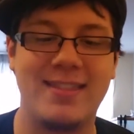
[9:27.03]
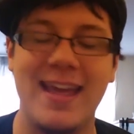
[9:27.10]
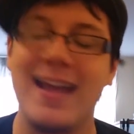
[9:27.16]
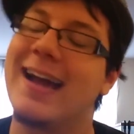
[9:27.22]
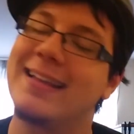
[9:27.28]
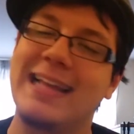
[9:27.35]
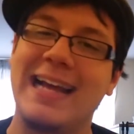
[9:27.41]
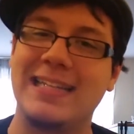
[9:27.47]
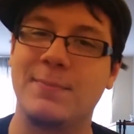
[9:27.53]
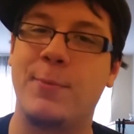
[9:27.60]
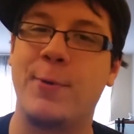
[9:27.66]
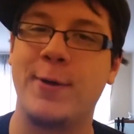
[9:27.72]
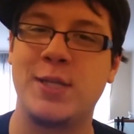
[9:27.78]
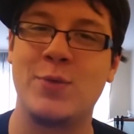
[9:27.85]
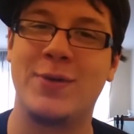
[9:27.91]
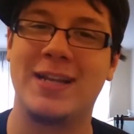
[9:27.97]
thing I'd like to
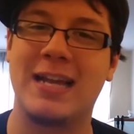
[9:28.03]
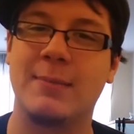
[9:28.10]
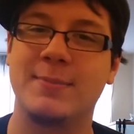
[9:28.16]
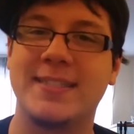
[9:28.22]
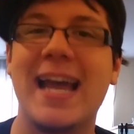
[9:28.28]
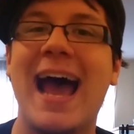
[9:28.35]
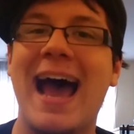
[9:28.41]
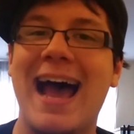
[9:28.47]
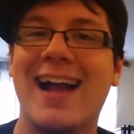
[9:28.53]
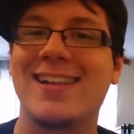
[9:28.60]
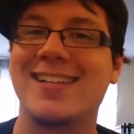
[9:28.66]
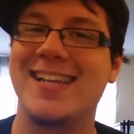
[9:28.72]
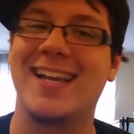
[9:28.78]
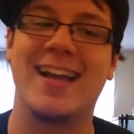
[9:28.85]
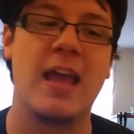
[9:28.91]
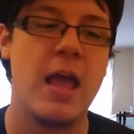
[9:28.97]
point to when it comes to
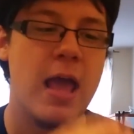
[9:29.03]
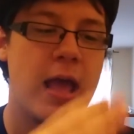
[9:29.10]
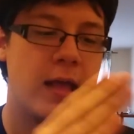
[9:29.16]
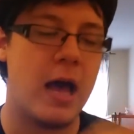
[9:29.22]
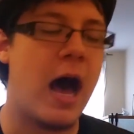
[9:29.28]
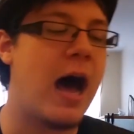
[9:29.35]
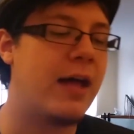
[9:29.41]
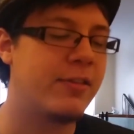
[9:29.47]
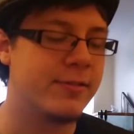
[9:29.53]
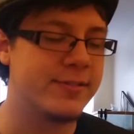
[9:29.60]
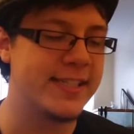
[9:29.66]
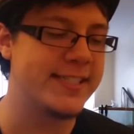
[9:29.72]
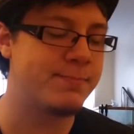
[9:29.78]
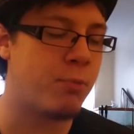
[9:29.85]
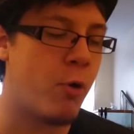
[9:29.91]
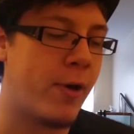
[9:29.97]
acting.
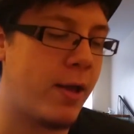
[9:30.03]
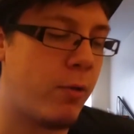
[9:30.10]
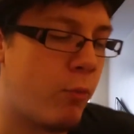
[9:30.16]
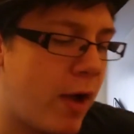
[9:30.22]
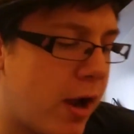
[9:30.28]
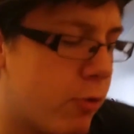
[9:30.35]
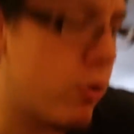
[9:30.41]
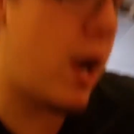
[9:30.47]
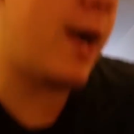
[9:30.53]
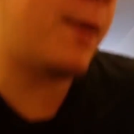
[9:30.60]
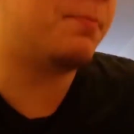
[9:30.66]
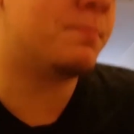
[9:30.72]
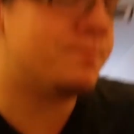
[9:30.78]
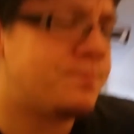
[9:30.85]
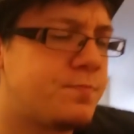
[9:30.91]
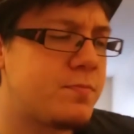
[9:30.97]
There's this point where,
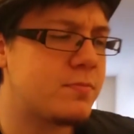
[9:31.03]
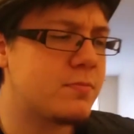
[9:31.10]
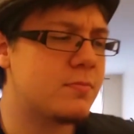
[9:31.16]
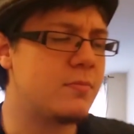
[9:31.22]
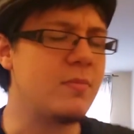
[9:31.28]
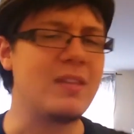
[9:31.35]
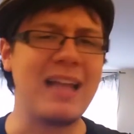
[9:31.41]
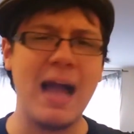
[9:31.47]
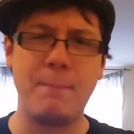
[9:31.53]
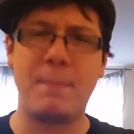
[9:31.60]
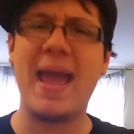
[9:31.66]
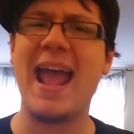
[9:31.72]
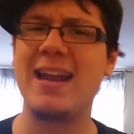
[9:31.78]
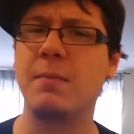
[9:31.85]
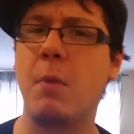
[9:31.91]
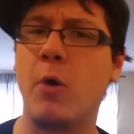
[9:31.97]
at
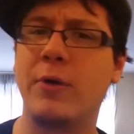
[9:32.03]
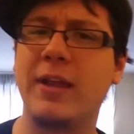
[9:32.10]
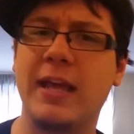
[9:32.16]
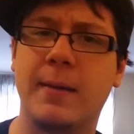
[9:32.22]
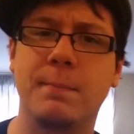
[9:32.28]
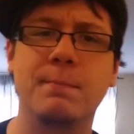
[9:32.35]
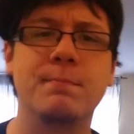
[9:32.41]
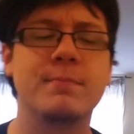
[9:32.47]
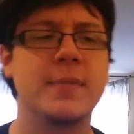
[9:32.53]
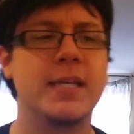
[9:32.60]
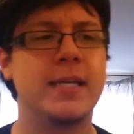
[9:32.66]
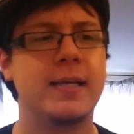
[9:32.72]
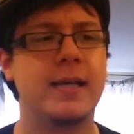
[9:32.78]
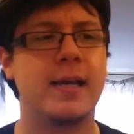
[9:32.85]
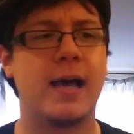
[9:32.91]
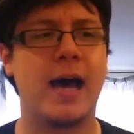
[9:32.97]
Pandemonium,
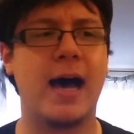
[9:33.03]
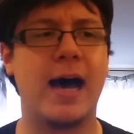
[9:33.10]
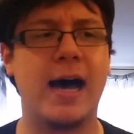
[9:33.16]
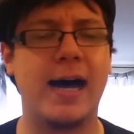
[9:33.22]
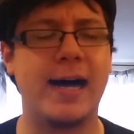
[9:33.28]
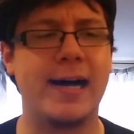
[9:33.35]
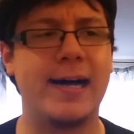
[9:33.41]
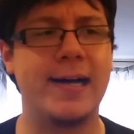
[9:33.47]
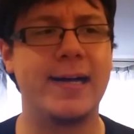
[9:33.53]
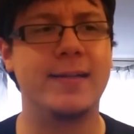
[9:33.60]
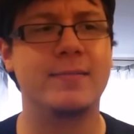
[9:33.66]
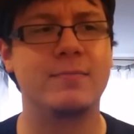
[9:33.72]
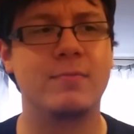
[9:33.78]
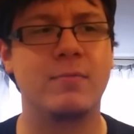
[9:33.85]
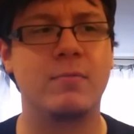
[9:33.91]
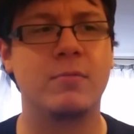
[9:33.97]

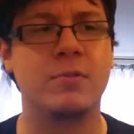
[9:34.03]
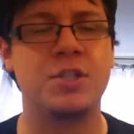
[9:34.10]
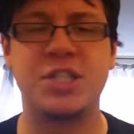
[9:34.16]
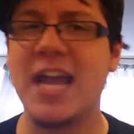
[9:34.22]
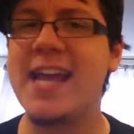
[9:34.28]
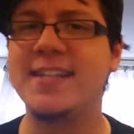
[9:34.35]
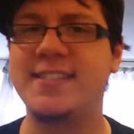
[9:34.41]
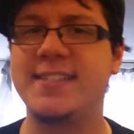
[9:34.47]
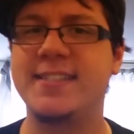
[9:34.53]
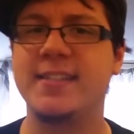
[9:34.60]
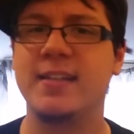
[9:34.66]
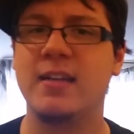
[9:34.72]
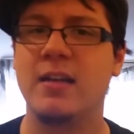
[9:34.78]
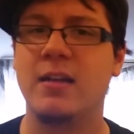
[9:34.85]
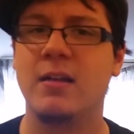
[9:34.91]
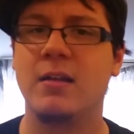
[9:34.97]
Jace,
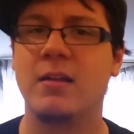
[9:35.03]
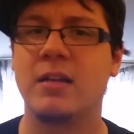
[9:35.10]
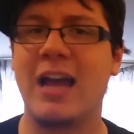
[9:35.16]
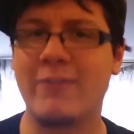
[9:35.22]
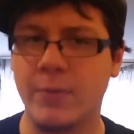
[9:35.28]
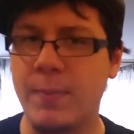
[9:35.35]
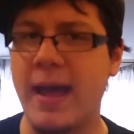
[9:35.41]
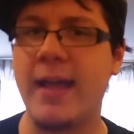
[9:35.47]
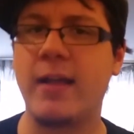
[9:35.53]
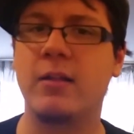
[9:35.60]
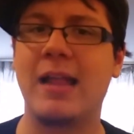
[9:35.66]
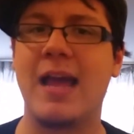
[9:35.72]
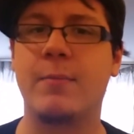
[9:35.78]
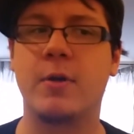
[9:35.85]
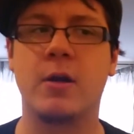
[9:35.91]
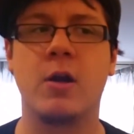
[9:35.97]
covered by
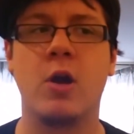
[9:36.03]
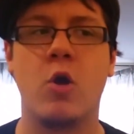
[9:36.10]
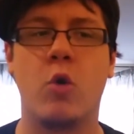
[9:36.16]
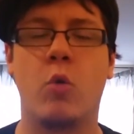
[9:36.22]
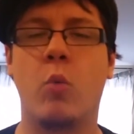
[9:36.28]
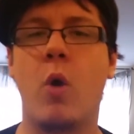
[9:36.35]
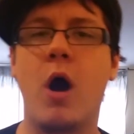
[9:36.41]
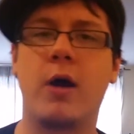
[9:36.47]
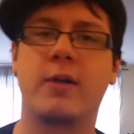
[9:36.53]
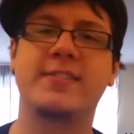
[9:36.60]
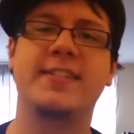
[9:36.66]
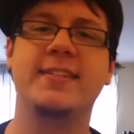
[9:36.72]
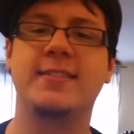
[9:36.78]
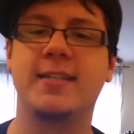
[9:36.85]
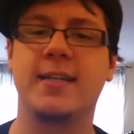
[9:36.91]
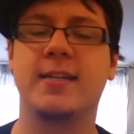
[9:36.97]
glamour,
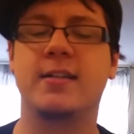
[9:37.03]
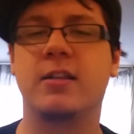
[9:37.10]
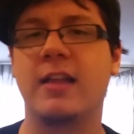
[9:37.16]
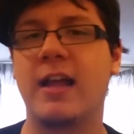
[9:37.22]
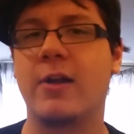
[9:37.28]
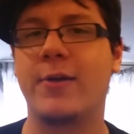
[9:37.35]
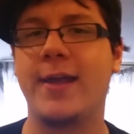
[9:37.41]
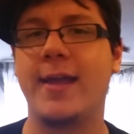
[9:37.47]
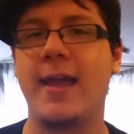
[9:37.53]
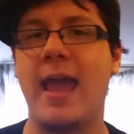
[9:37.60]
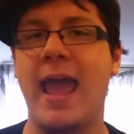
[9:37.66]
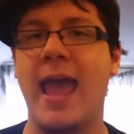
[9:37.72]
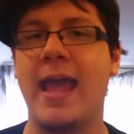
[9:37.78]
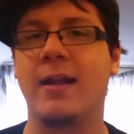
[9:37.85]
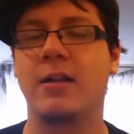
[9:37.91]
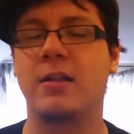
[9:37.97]
walks into Clary,
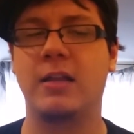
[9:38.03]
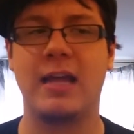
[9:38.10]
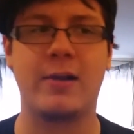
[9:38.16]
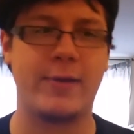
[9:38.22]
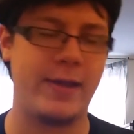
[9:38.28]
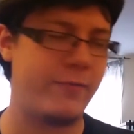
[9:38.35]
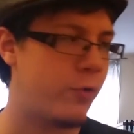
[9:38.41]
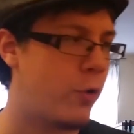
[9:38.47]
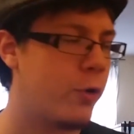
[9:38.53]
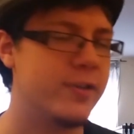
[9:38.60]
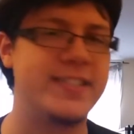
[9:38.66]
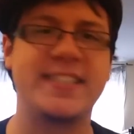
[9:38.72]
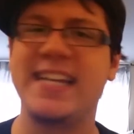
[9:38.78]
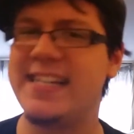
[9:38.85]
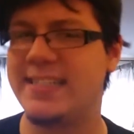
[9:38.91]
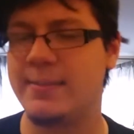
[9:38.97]
and Clary, of
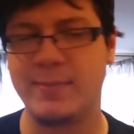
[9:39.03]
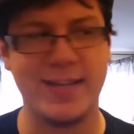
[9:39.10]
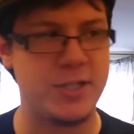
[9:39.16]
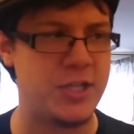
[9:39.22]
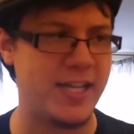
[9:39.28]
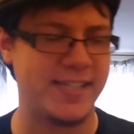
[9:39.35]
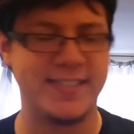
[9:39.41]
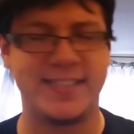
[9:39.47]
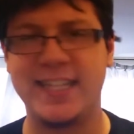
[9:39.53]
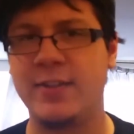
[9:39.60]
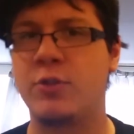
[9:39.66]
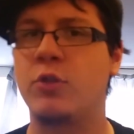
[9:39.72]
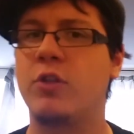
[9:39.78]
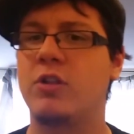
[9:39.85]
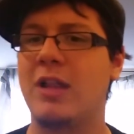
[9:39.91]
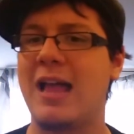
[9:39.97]
course, sees him because she can see
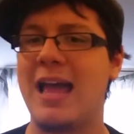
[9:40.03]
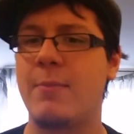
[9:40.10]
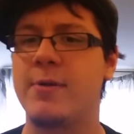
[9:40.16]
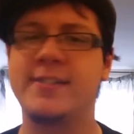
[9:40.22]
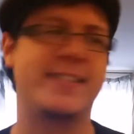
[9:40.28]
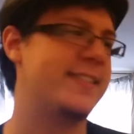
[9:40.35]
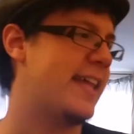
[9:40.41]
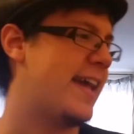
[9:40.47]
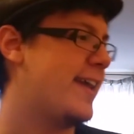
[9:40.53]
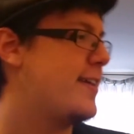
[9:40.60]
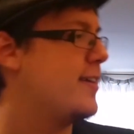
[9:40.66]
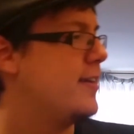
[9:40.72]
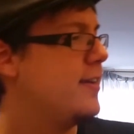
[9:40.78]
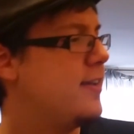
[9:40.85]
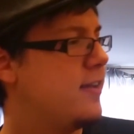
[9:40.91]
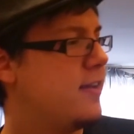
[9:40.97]
through the glamours, and like,